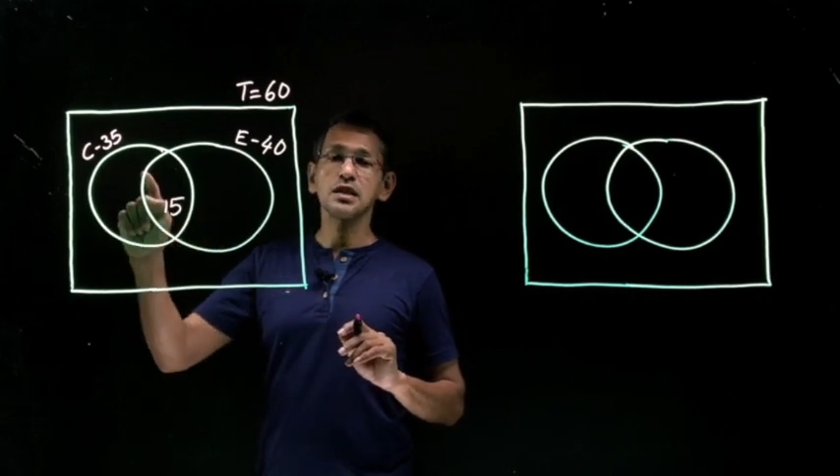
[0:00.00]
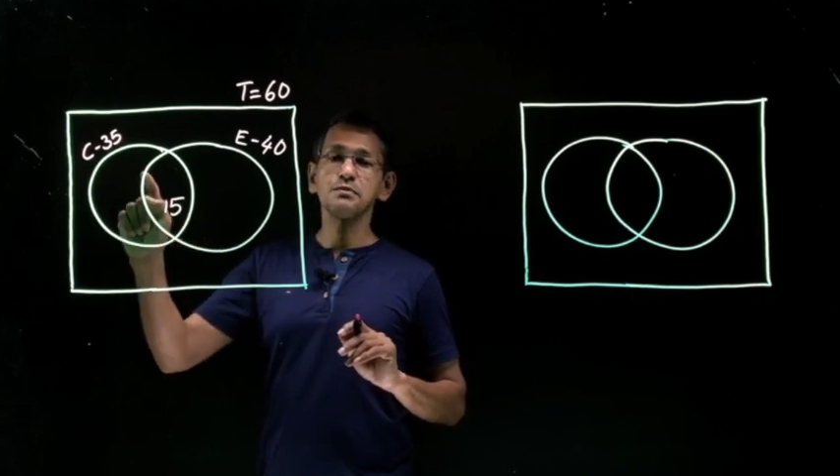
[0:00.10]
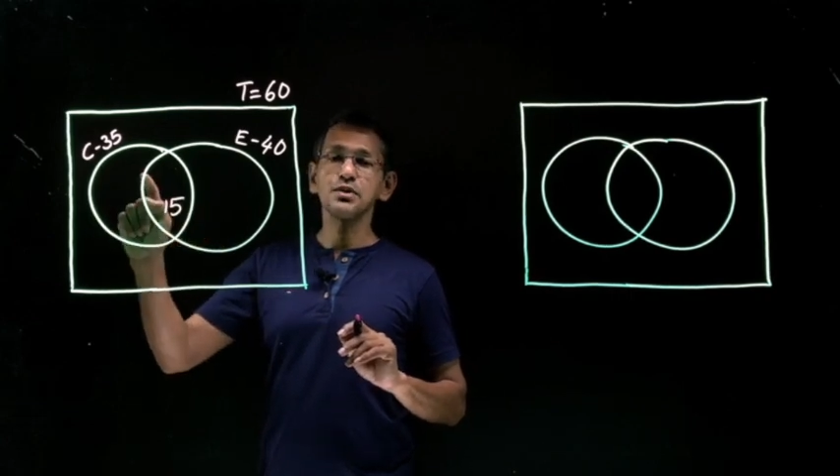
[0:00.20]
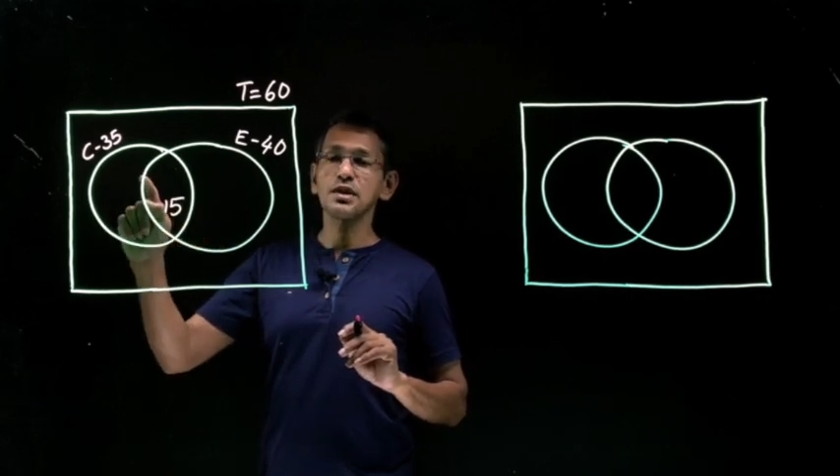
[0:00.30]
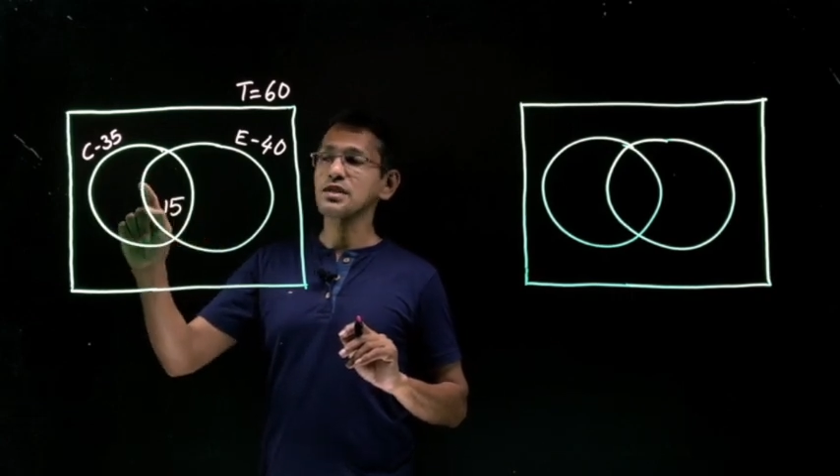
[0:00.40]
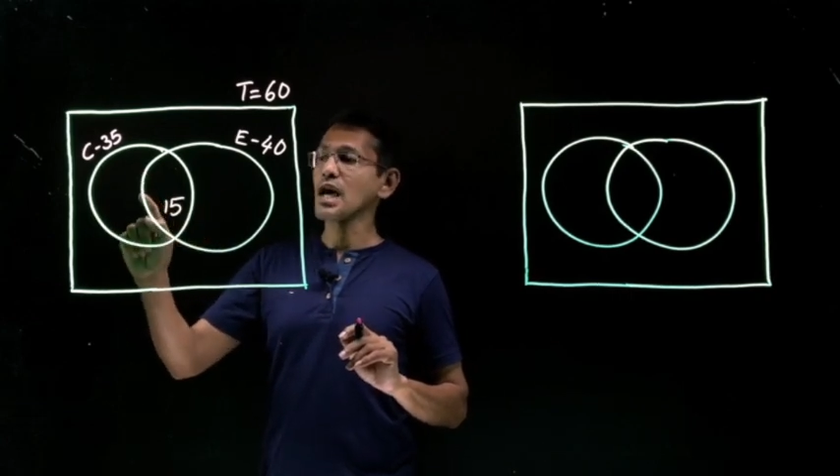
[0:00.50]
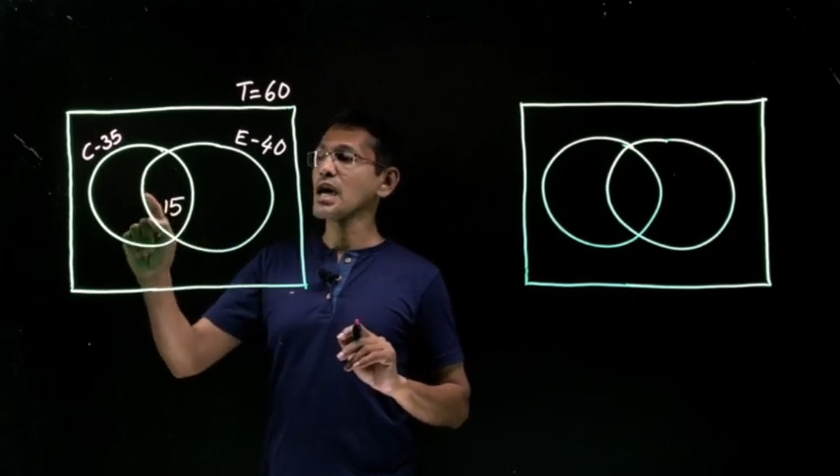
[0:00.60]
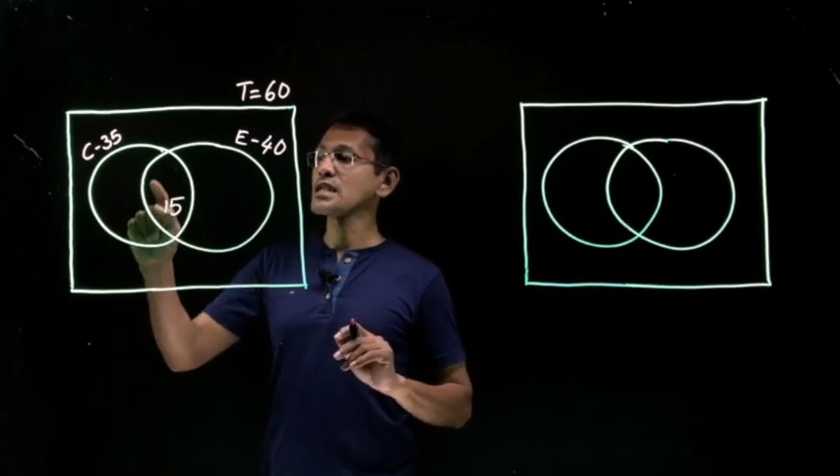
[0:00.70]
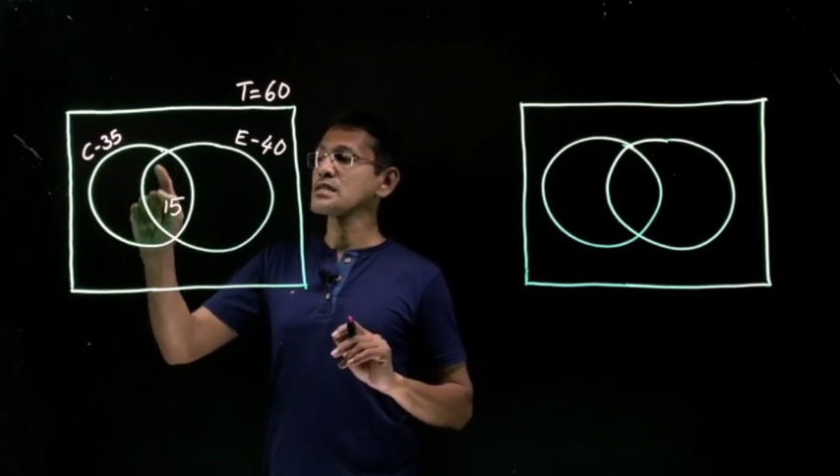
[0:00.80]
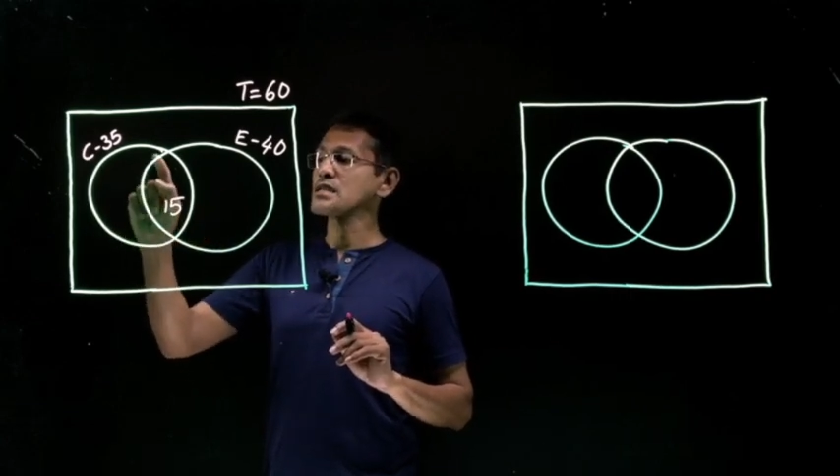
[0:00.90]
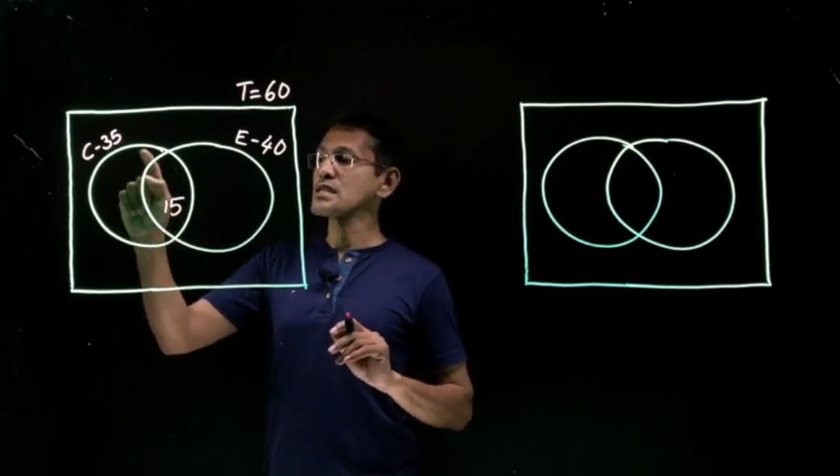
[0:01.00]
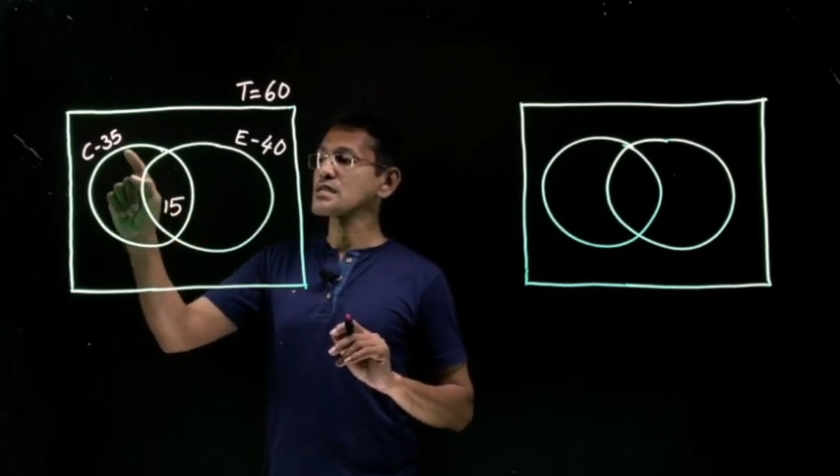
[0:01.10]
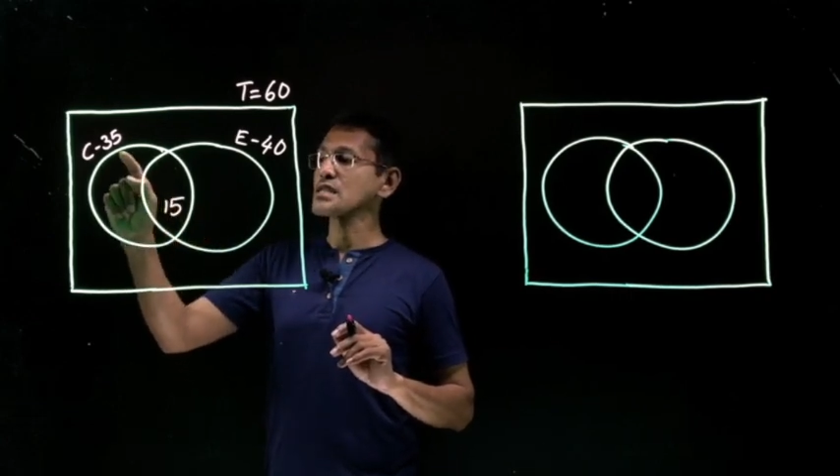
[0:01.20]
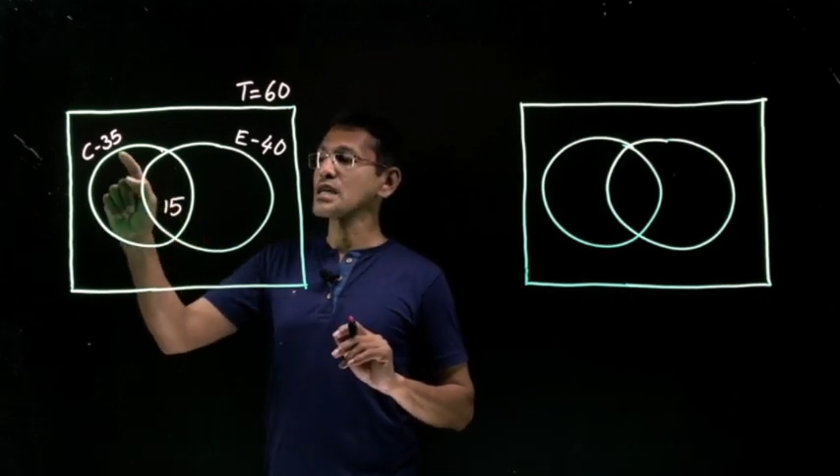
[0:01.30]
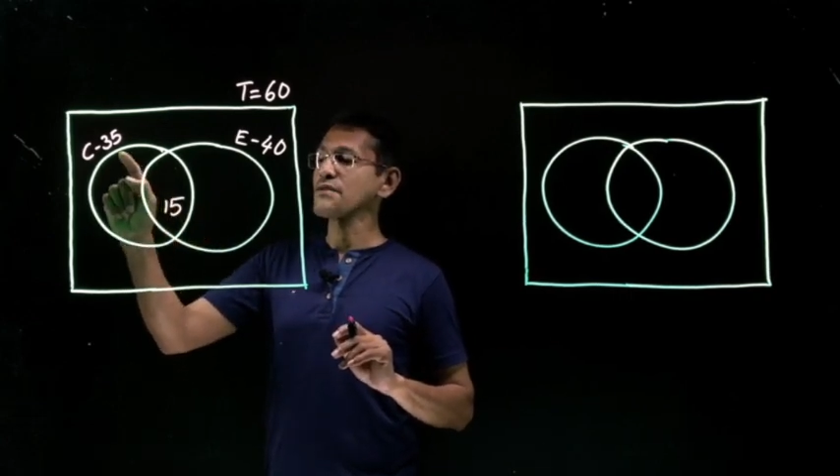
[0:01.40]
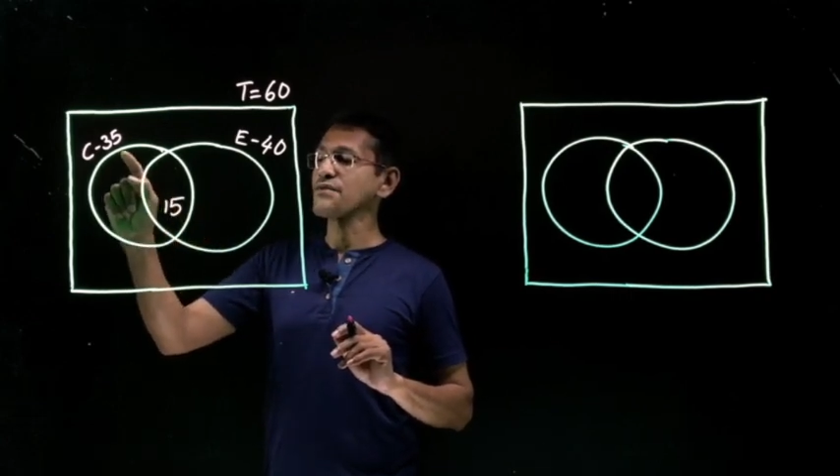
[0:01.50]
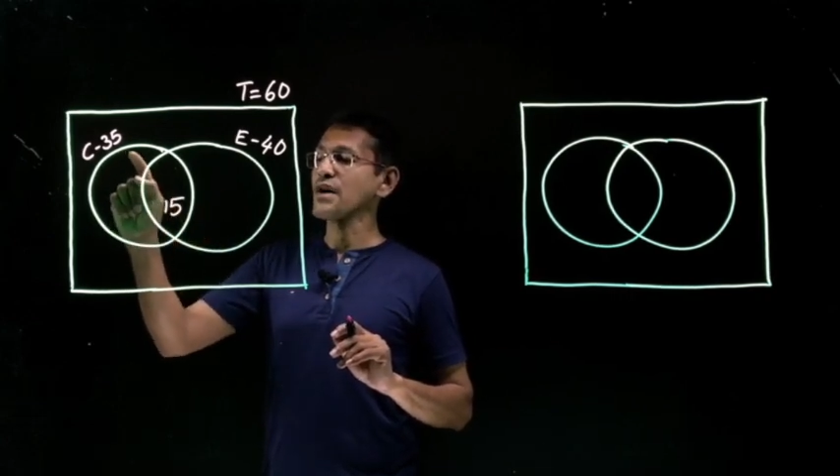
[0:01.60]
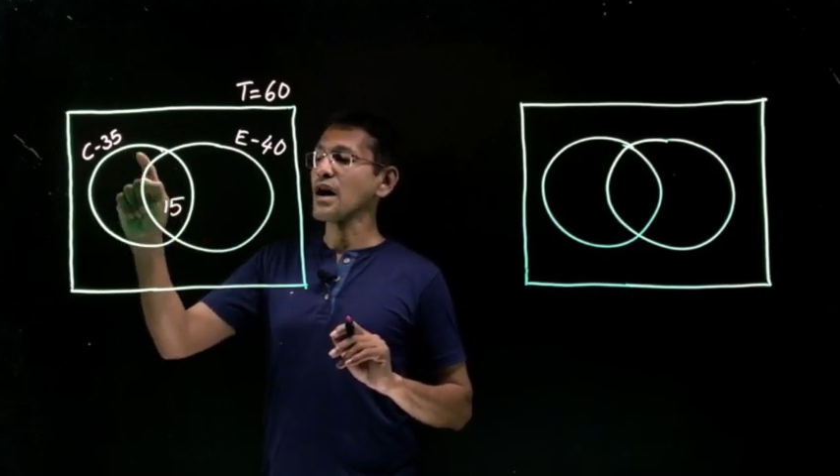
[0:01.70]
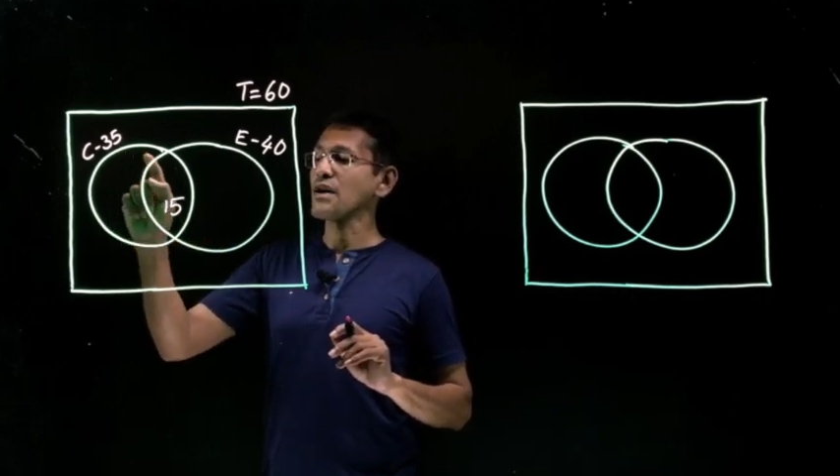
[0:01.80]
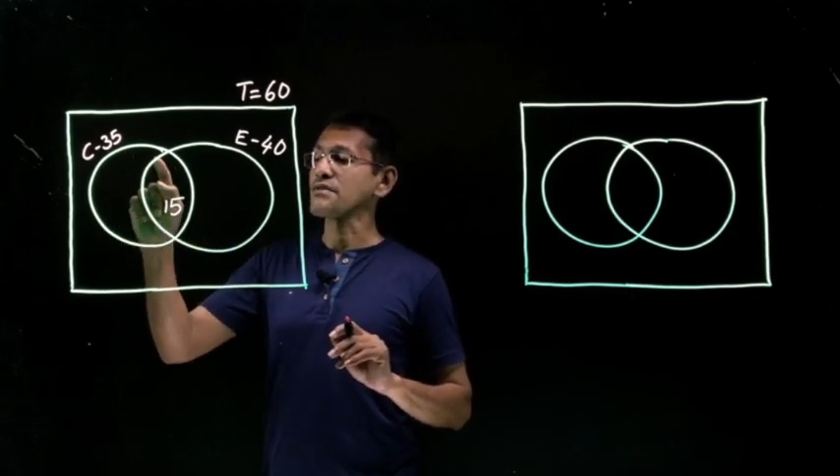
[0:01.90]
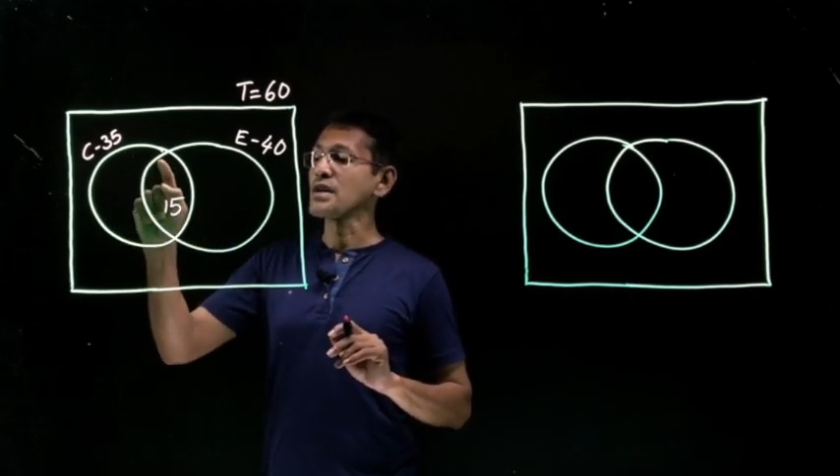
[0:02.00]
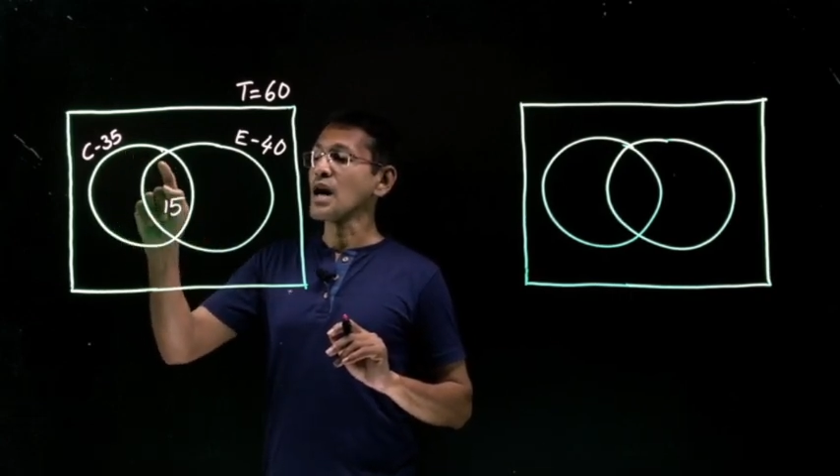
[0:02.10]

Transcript: computer science is 35.